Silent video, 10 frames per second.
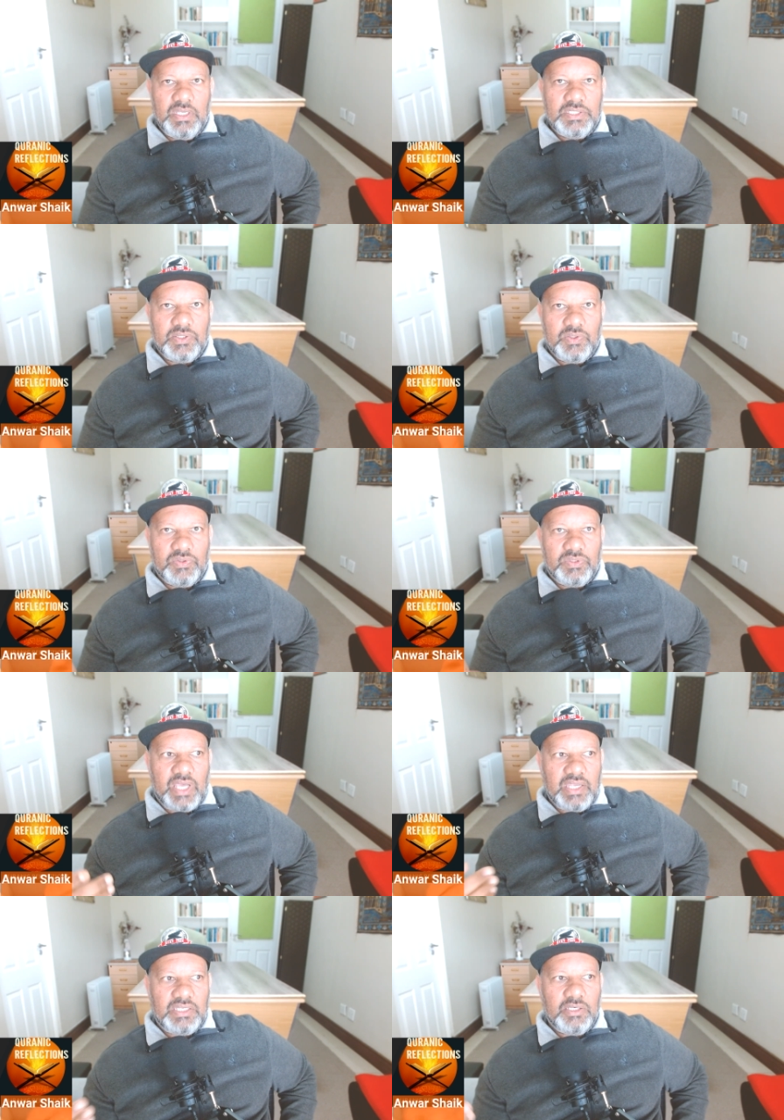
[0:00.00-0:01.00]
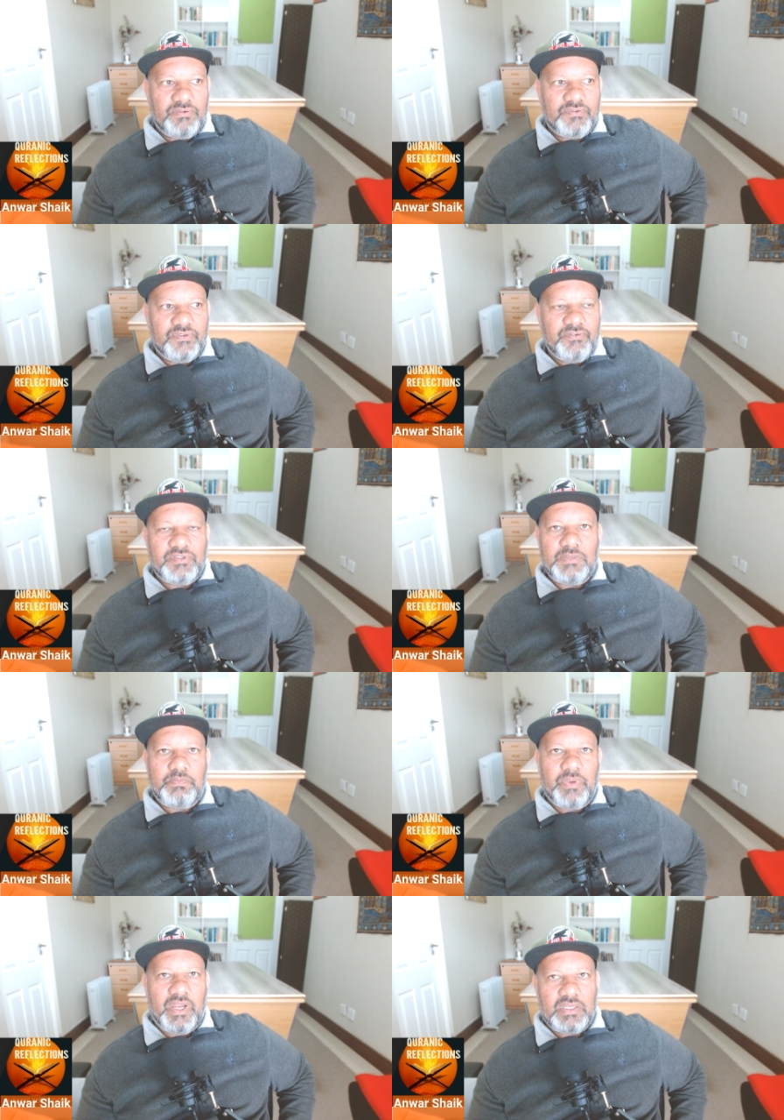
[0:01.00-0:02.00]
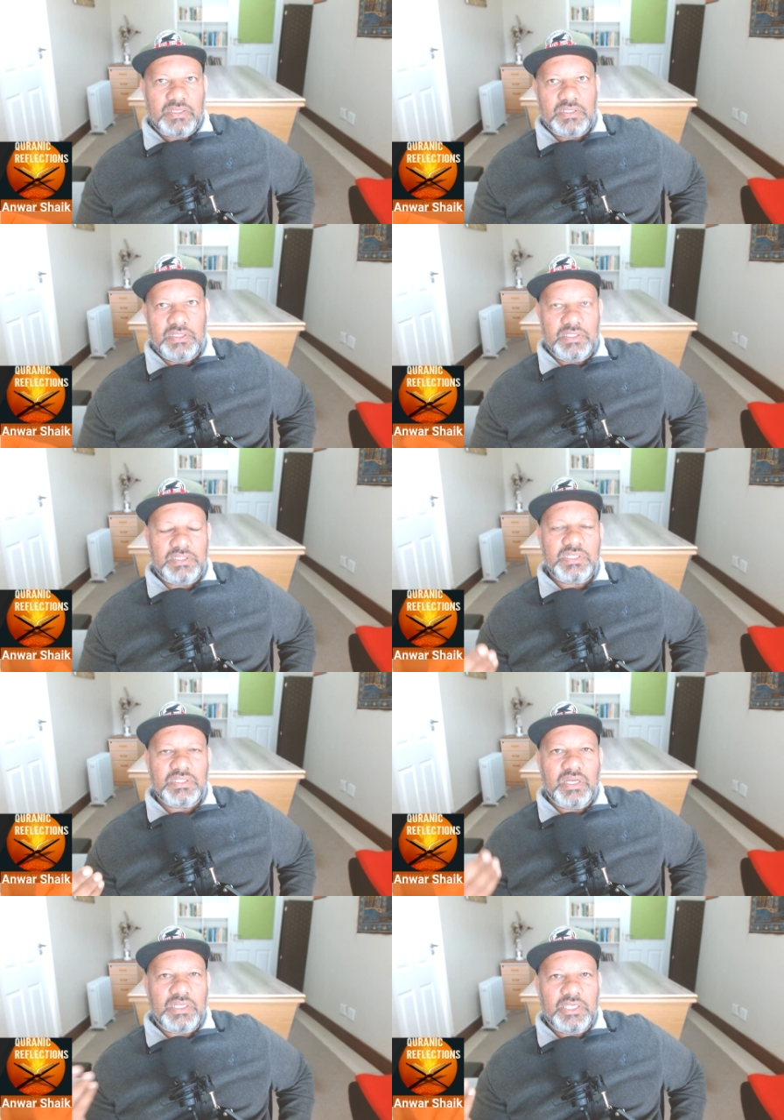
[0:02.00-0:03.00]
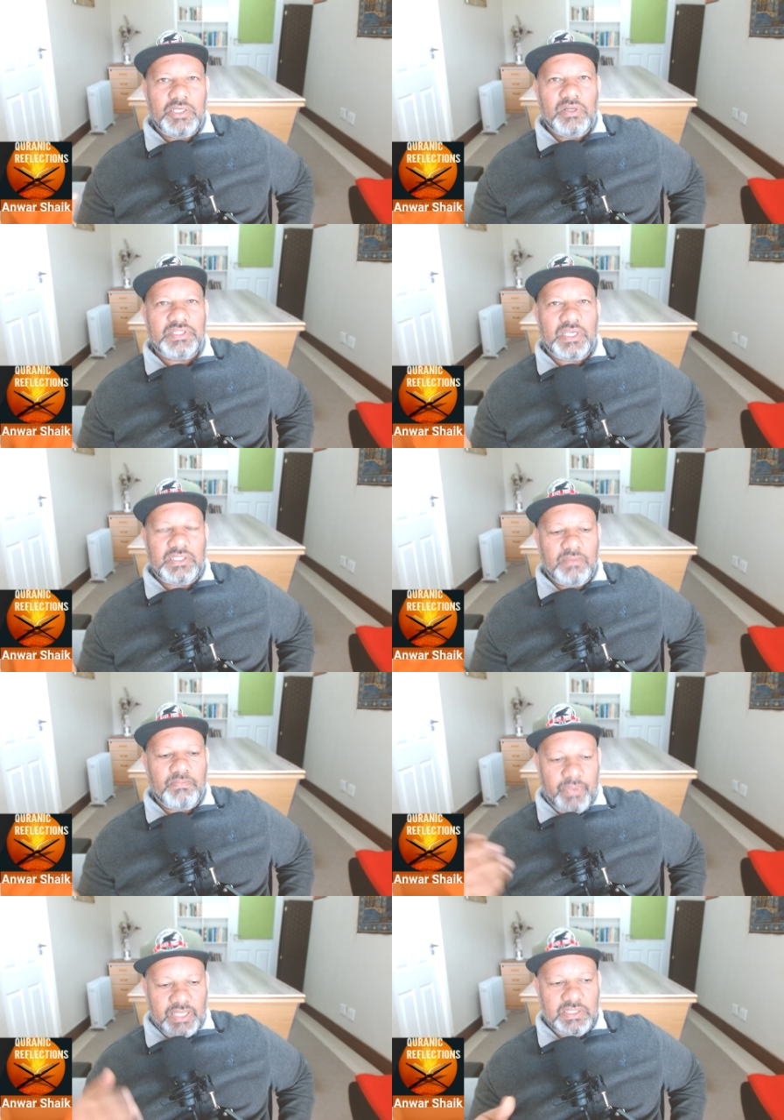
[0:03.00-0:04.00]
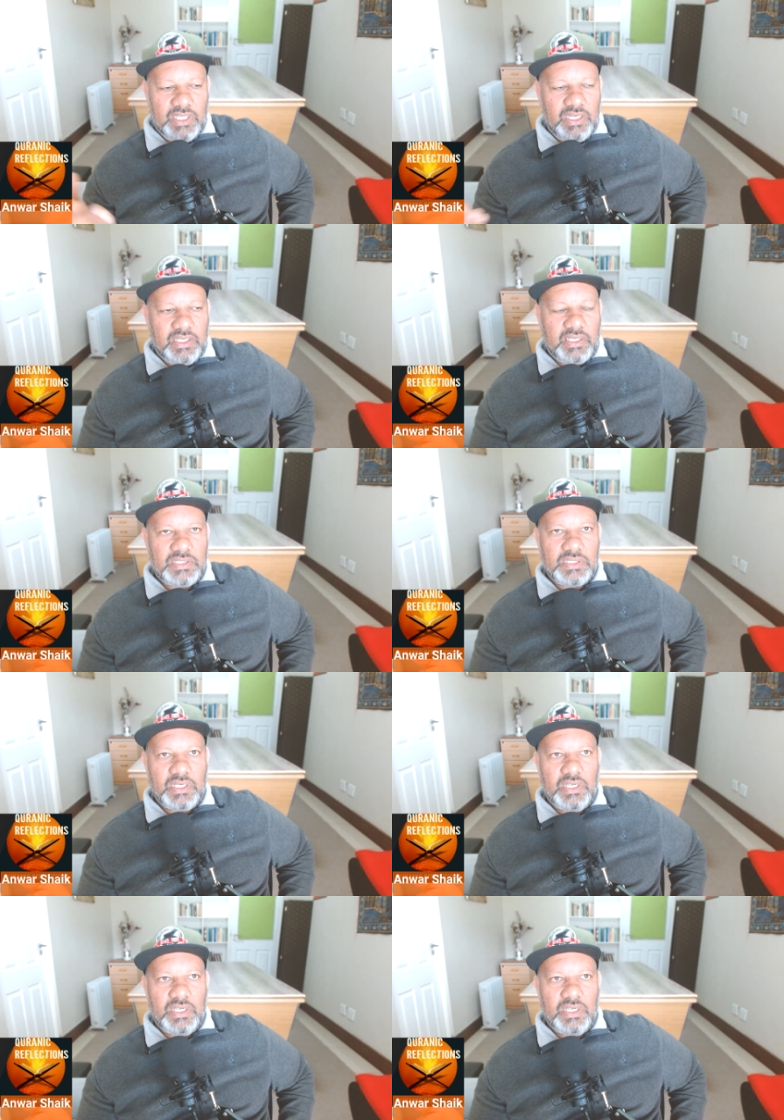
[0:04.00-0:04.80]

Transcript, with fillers: So, the idea of 50 prayers is just a ridiculous idea, but in any case,